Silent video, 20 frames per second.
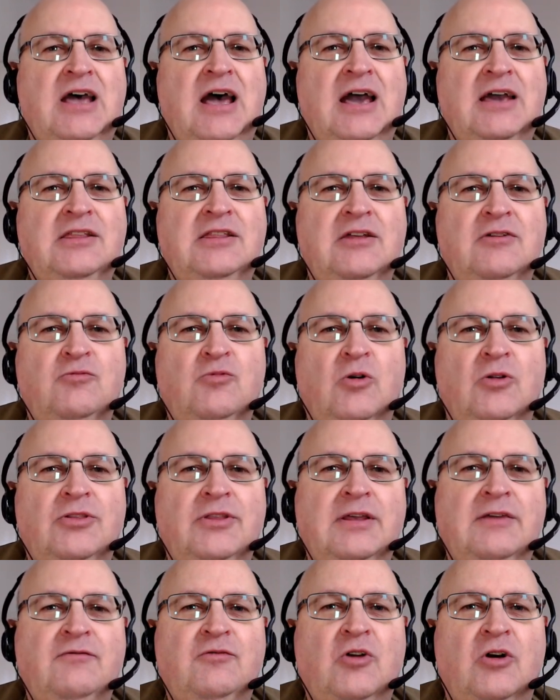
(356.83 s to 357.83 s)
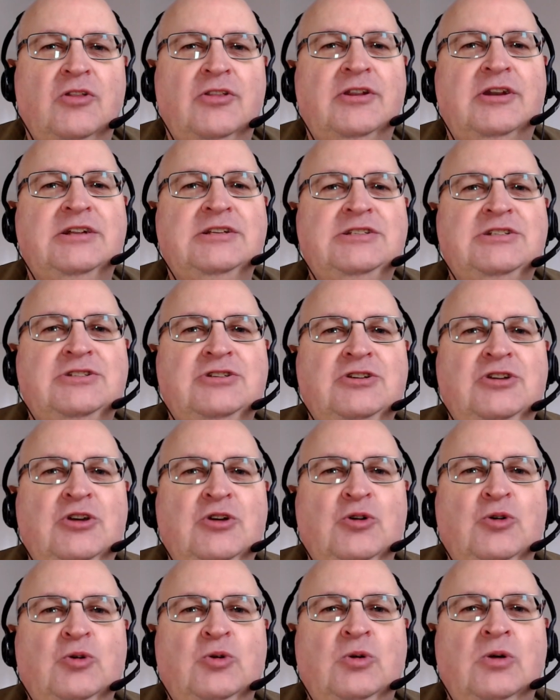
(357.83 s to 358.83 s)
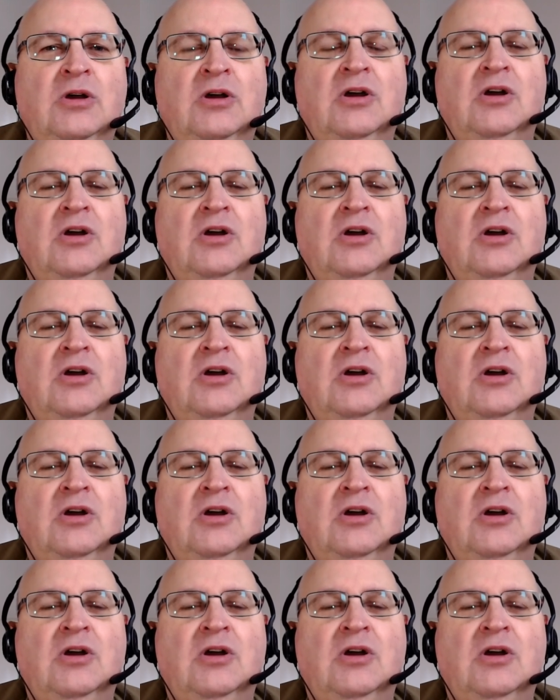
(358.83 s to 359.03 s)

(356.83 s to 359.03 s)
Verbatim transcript: either what they've got that is new